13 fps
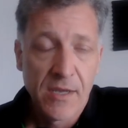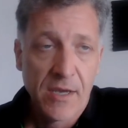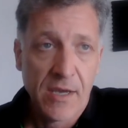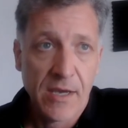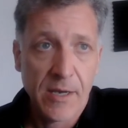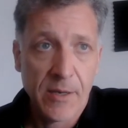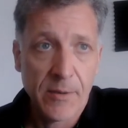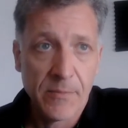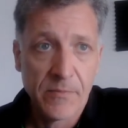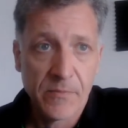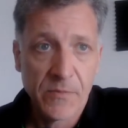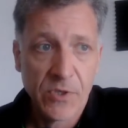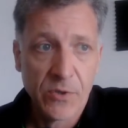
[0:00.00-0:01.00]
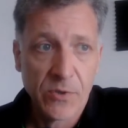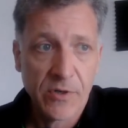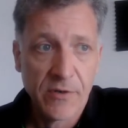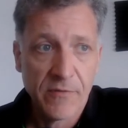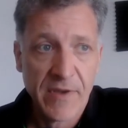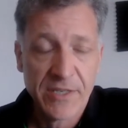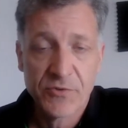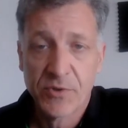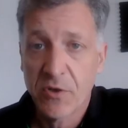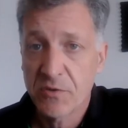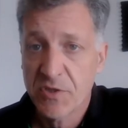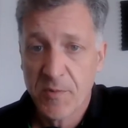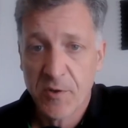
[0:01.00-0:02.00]
Um, your
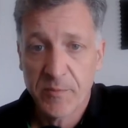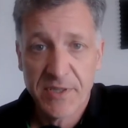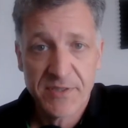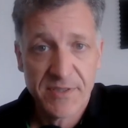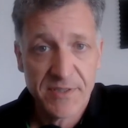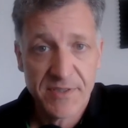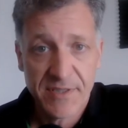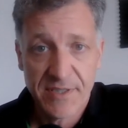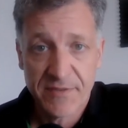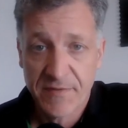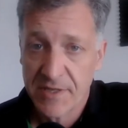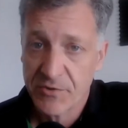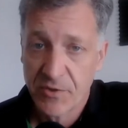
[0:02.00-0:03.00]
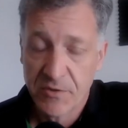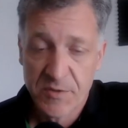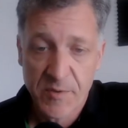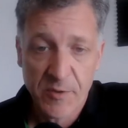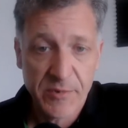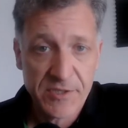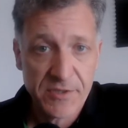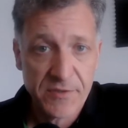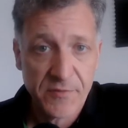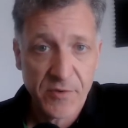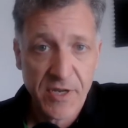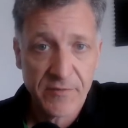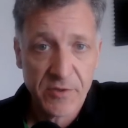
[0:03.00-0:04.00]
veteran-owned small business is veteran-owned small business
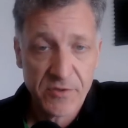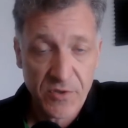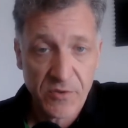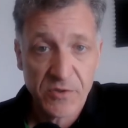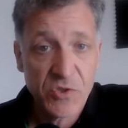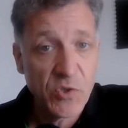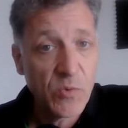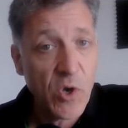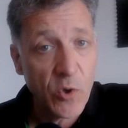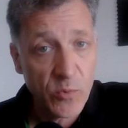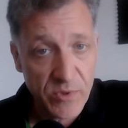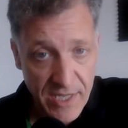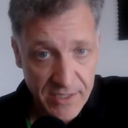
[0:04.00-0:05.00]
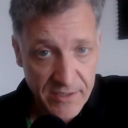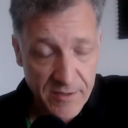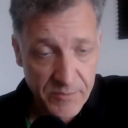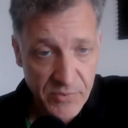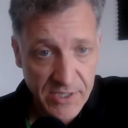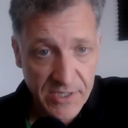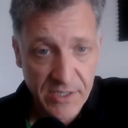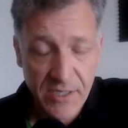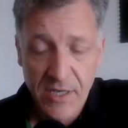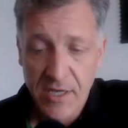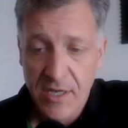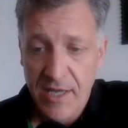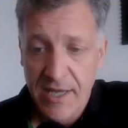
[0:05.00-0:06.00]
forever, as long as you own that company.
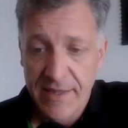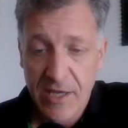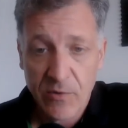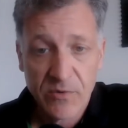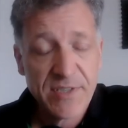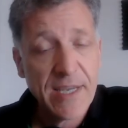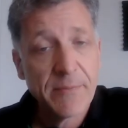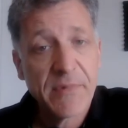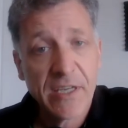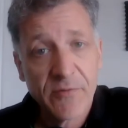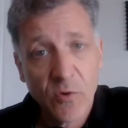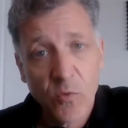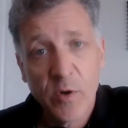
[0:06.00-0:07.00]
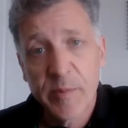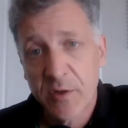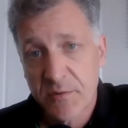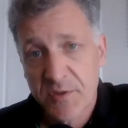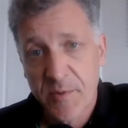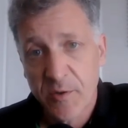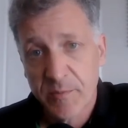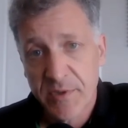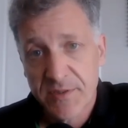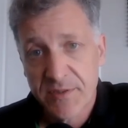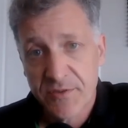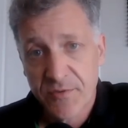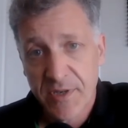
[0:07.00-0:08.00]
And then same thing for woman-owned small
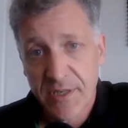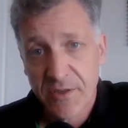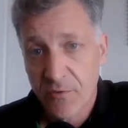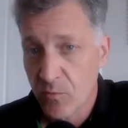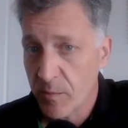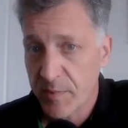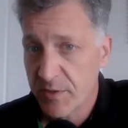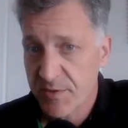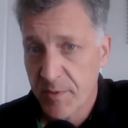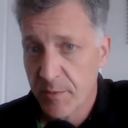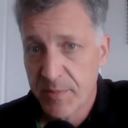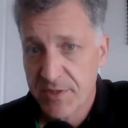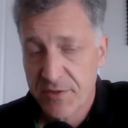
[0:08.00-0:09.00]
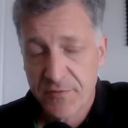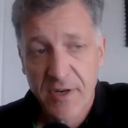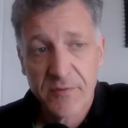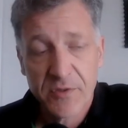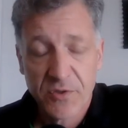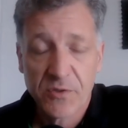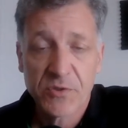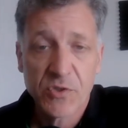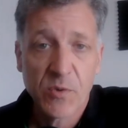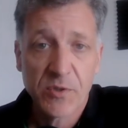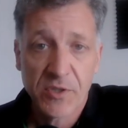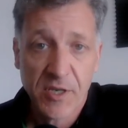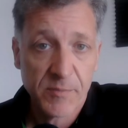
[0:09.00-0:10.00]
business, right? Your woman-owned small business forever, as long as you
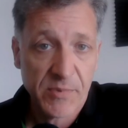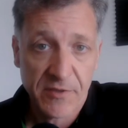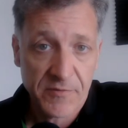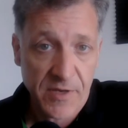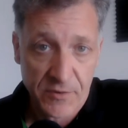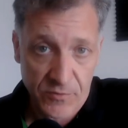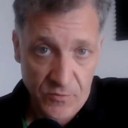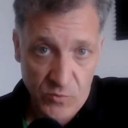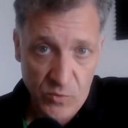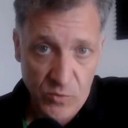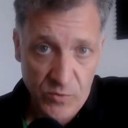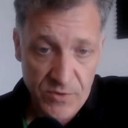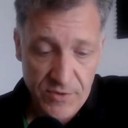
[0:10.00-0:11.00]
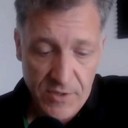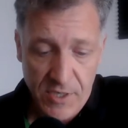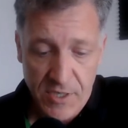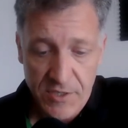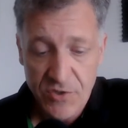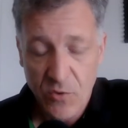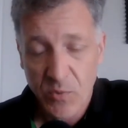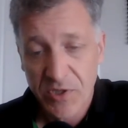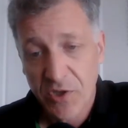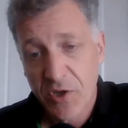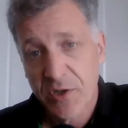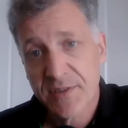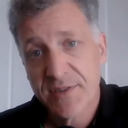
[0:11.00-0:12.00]
own the company and follow the rules. So when you
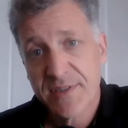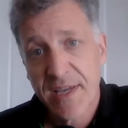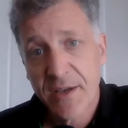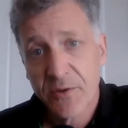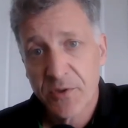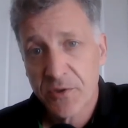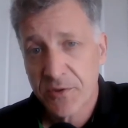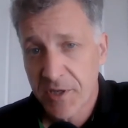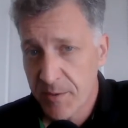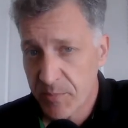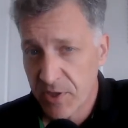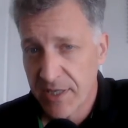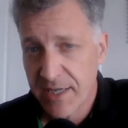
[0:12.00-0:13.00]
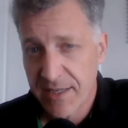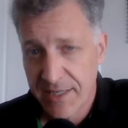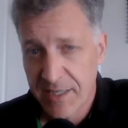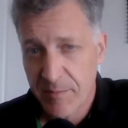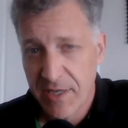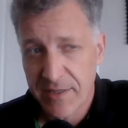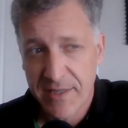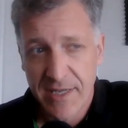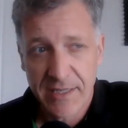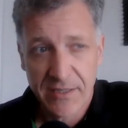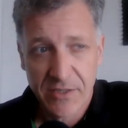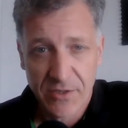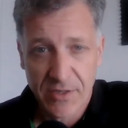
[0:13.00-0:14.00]
go to sell your company, you got to think about
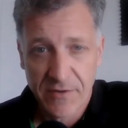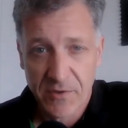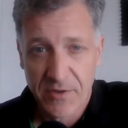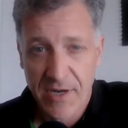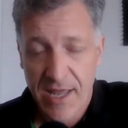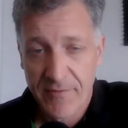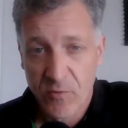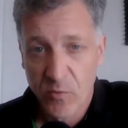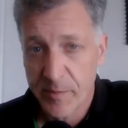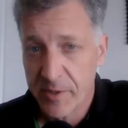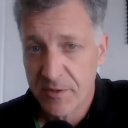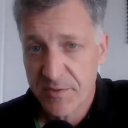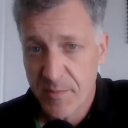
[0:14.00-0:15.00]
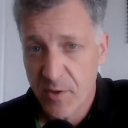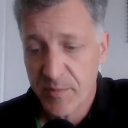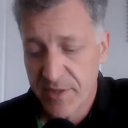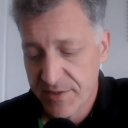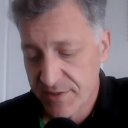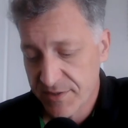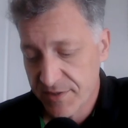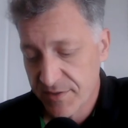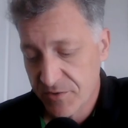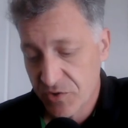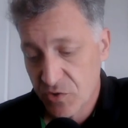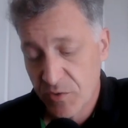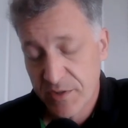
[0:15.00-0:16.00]
that. You, if you have a woman-owned small business and
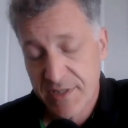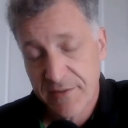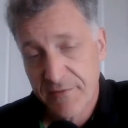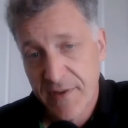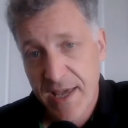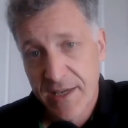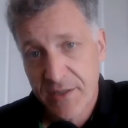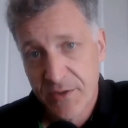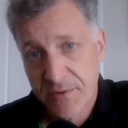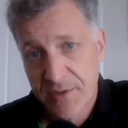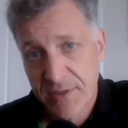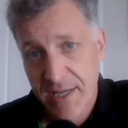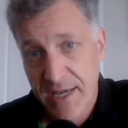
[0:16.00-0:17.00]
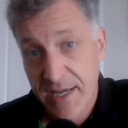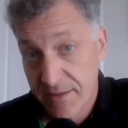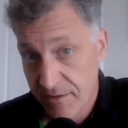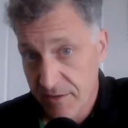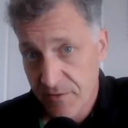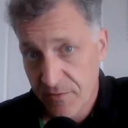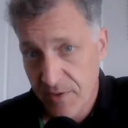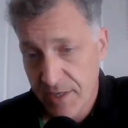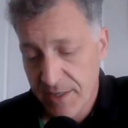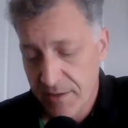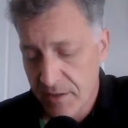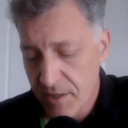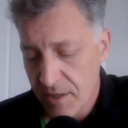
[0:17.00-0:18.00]
there's intrinsic value to that,
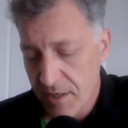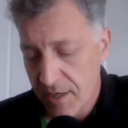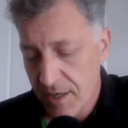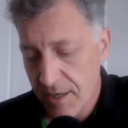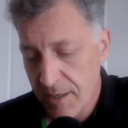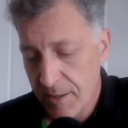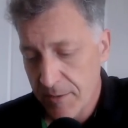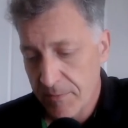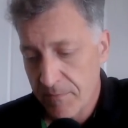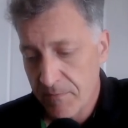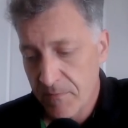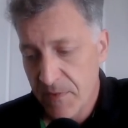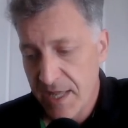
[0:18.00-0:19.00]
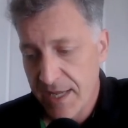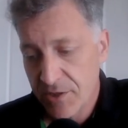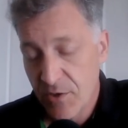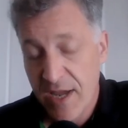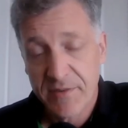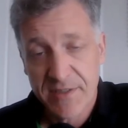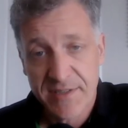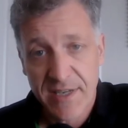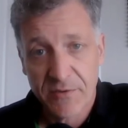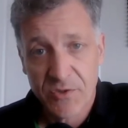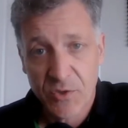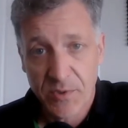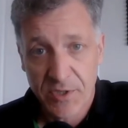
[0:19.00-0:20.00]
right? Um, then you have to sell
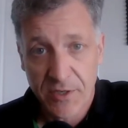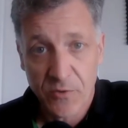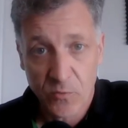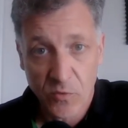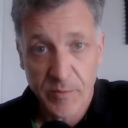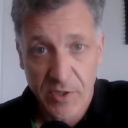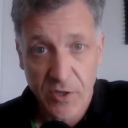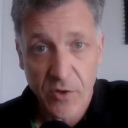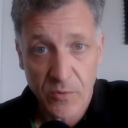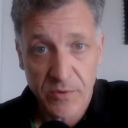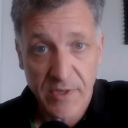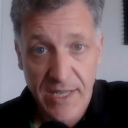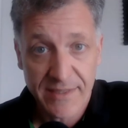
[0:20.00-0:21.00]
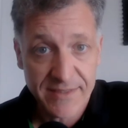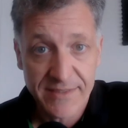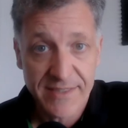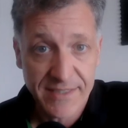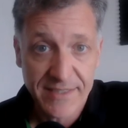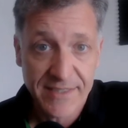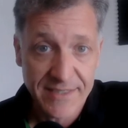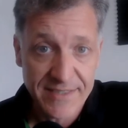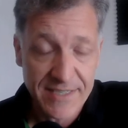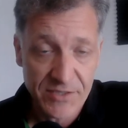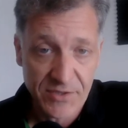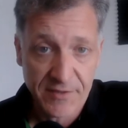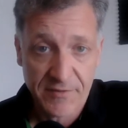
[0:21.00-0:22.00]
to another woman-owned entity,
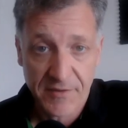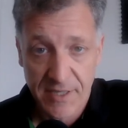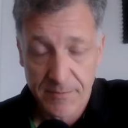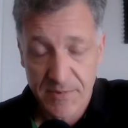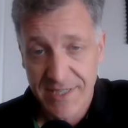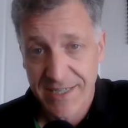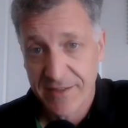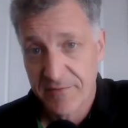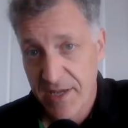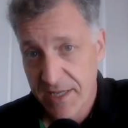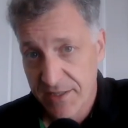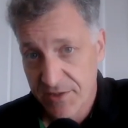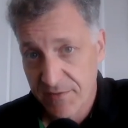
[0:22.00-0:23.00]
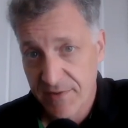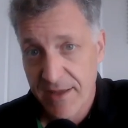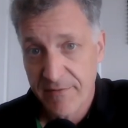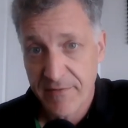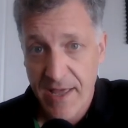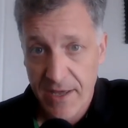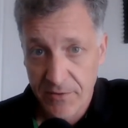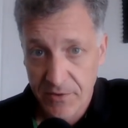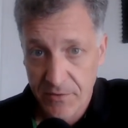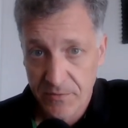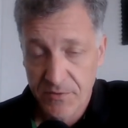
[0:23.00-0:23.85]
essentially, for them to take advantage of that value.